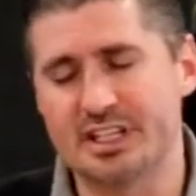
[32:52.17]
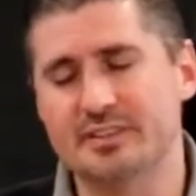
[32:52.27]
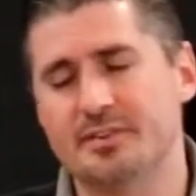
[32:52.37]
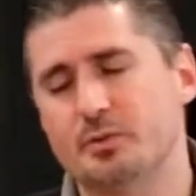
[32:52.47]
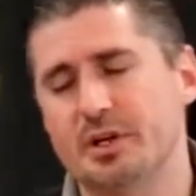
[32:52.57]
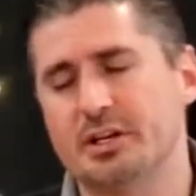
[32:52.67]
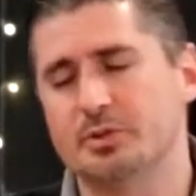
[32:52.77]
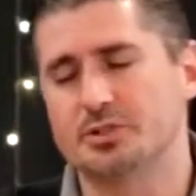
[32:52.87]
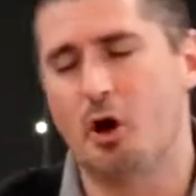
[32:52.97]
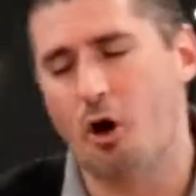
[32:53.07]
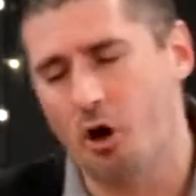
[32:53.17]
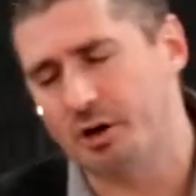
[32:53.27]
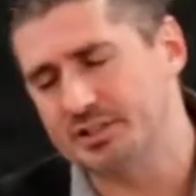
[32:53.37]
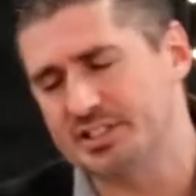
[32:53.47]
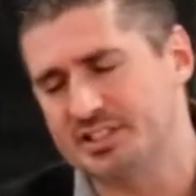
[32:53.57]
Even when it was
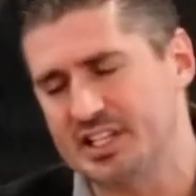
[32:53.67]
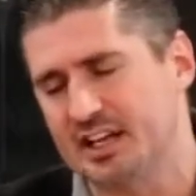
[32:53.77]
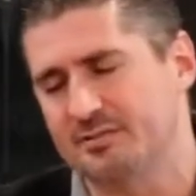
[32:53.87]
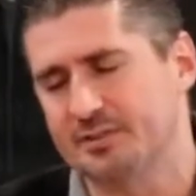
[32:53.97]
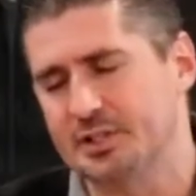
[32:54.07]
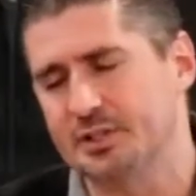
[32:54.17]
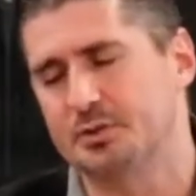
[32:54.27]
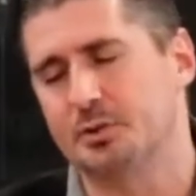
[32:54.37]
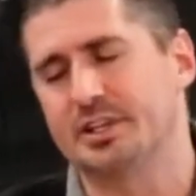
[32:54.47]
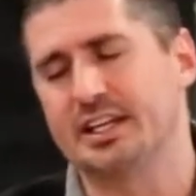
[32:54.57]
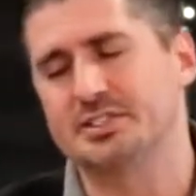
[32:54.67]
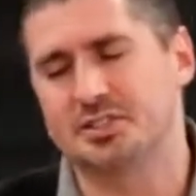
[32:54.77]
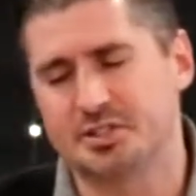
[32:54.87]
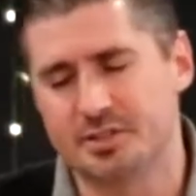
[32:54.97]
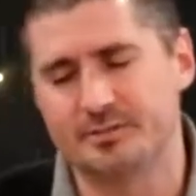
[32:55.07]
hard to stand for you, Lord, they
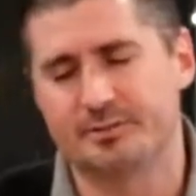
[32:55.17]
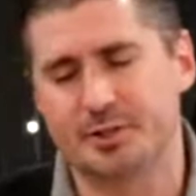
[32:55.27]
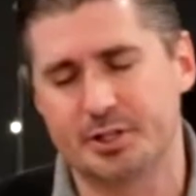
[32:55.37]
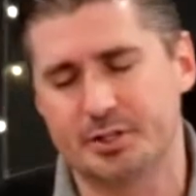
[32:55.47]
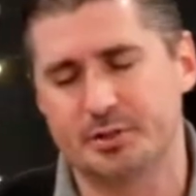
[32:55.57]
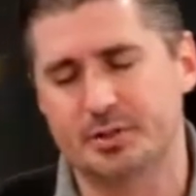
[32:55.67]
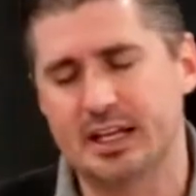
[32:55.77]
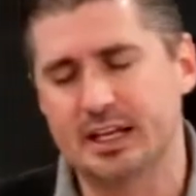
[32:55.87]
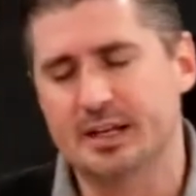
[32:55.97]
stood for you